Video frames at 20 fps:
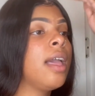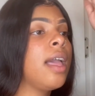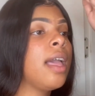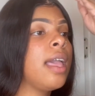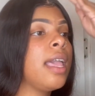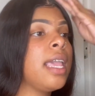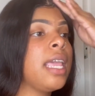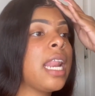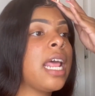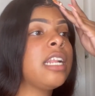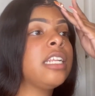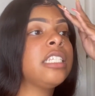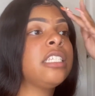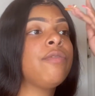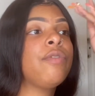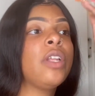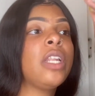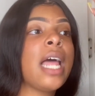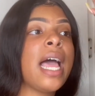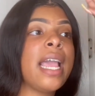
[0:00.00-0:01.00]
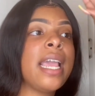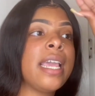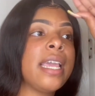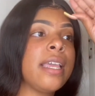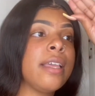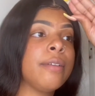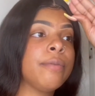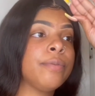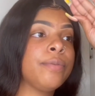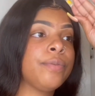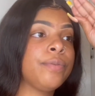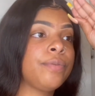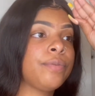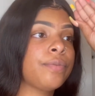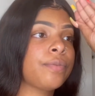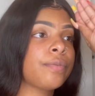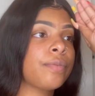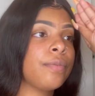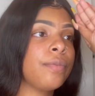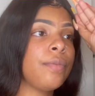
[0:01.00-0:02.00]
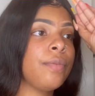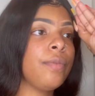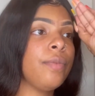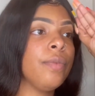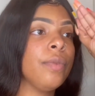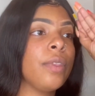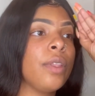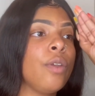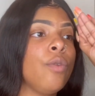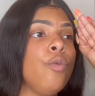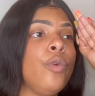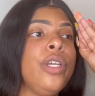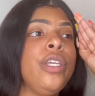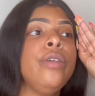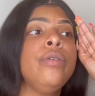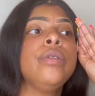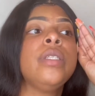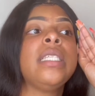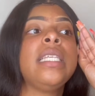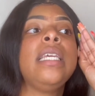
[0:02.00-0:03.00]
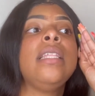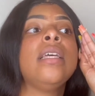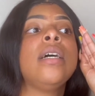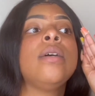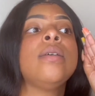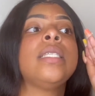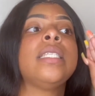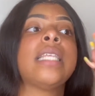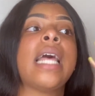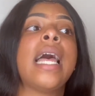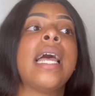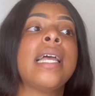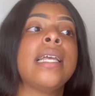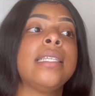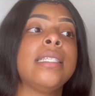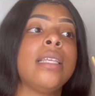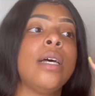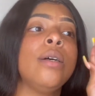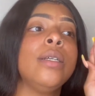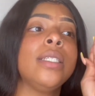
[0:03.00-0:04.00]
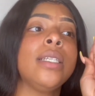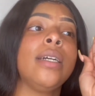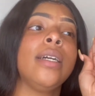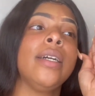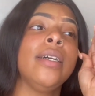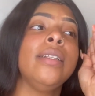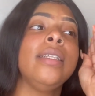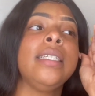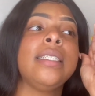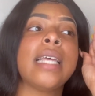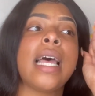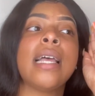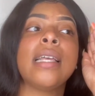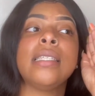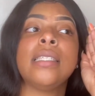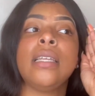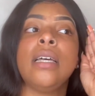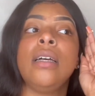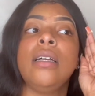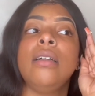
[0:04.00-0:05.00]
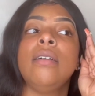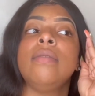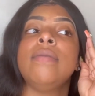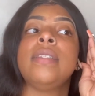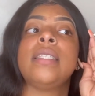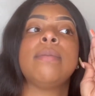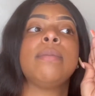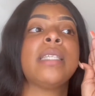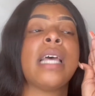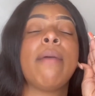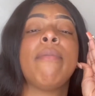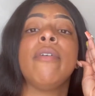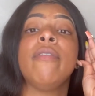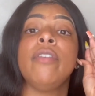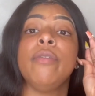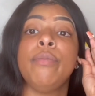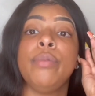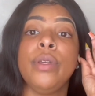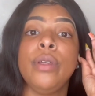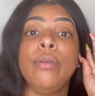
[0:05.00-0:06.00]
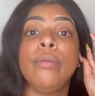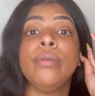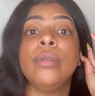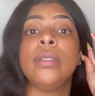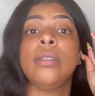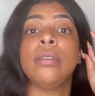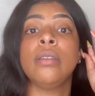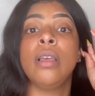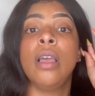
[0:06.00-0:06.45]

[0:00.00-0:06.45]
And I just feel like when you see those signs, those are early signs of some type of abuse.